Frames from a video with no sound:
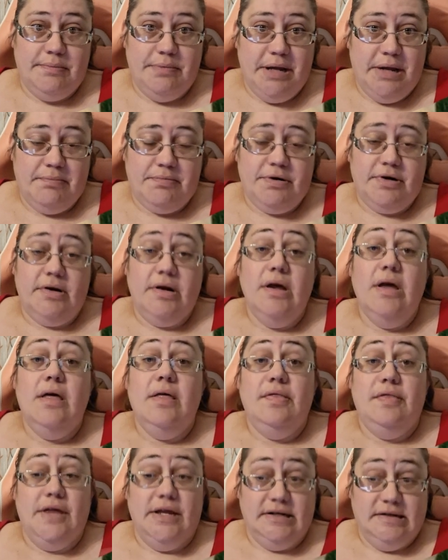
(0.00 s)
paper,
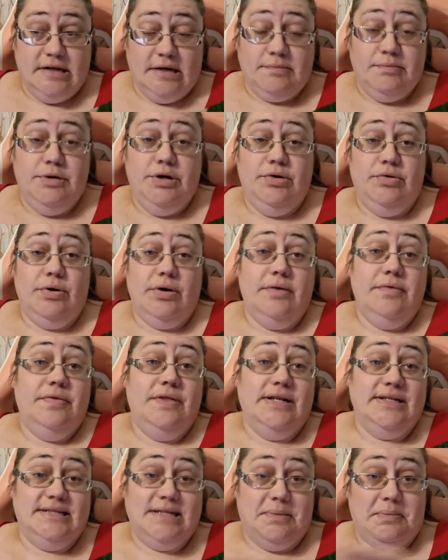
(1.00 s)
then duck manure,
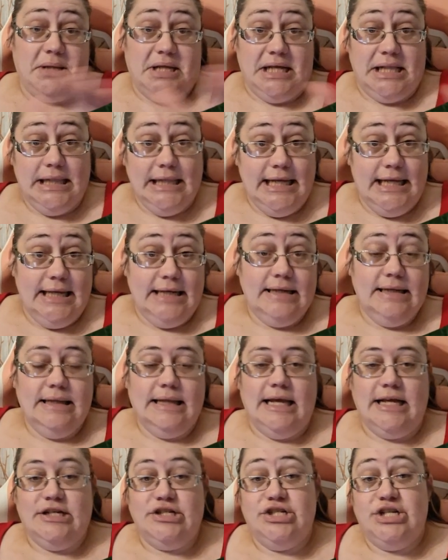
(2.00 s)
then something clean
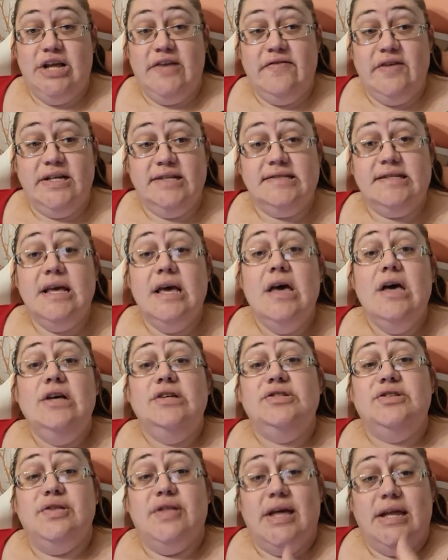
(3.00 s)
like shavings,
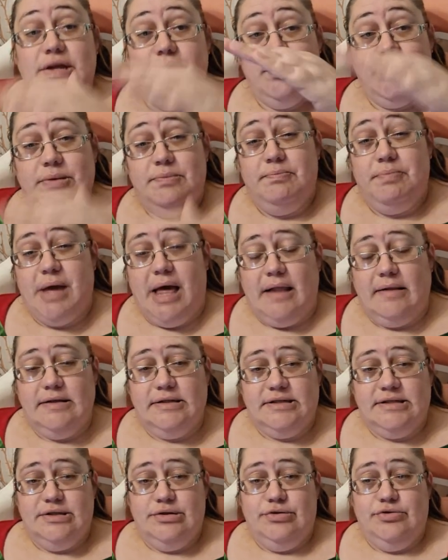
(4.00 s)
so that you can
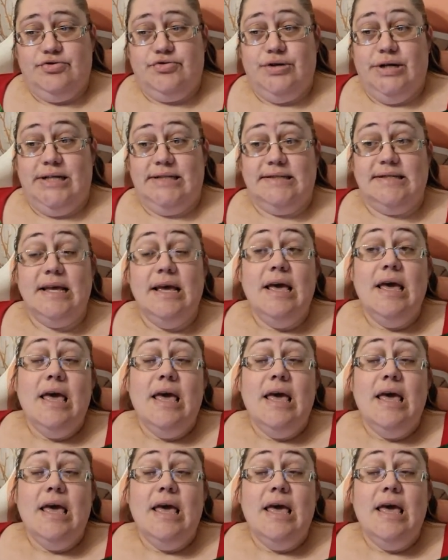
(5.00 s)
balance the nutrients.